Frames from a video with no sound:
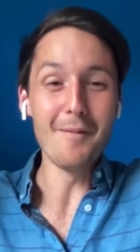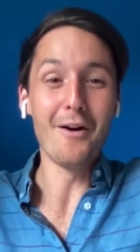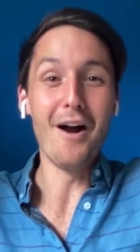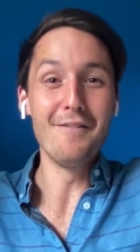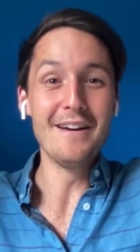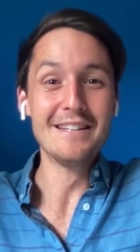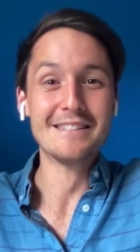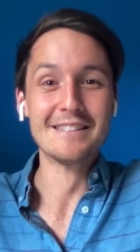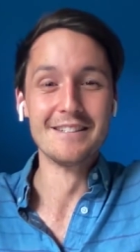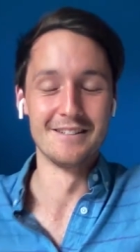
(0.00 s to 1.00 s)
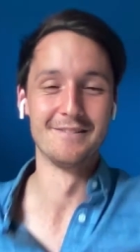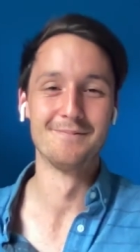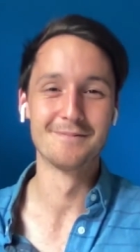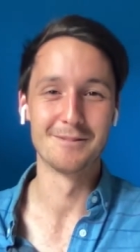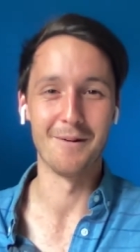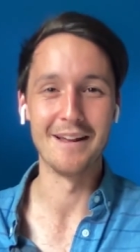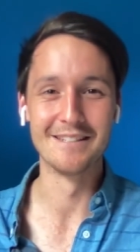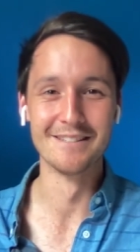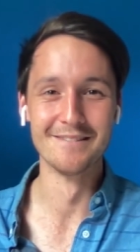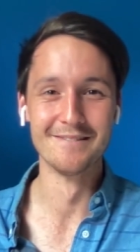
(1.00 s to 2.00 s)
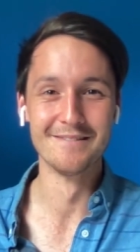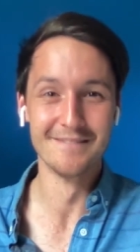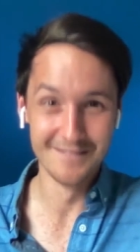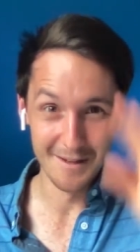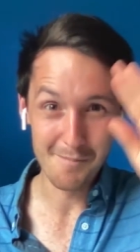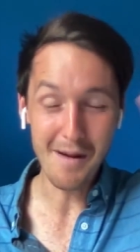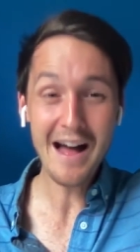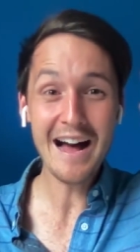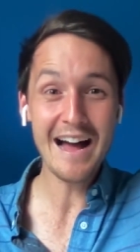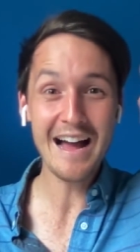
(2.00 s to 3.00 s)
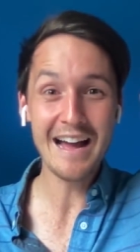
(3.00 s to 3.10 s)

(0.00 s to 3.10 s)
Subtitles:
more offers! Great. Bye!